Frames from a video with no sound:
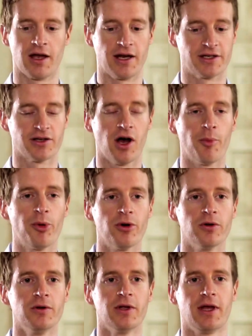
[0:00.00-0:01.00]
an
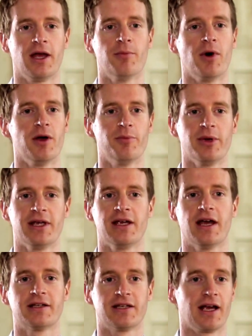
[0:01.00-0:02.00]
example, it might be,
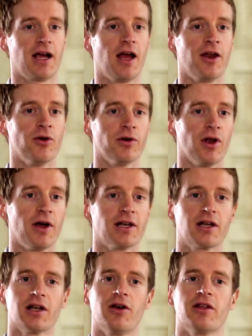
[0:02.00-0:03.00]
say, an online
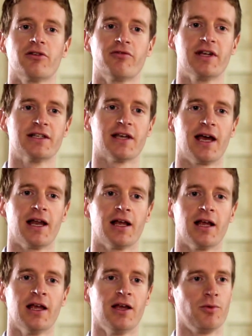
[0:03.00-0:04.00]
clothing
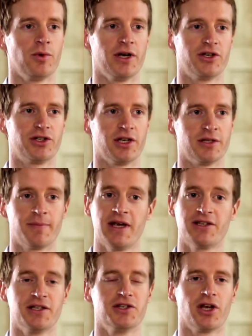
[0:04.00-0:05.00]
retailer which is
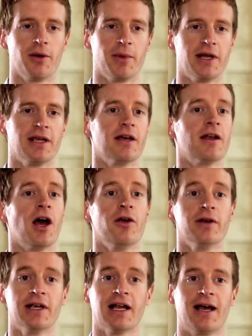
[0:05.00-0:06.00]
based in Germany and
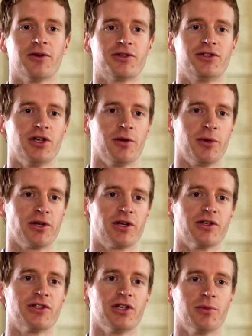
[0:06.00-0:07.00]
only allows German
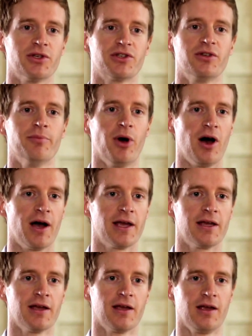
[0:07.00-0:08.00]
consumers to
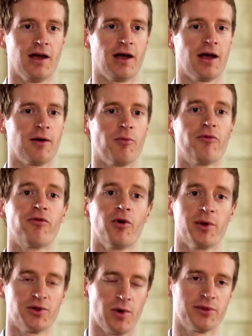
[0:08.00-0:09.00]
buy
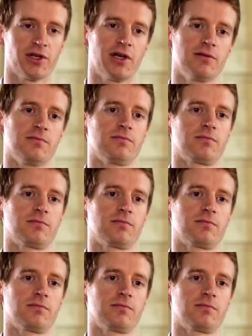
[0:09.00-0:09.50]
from its website.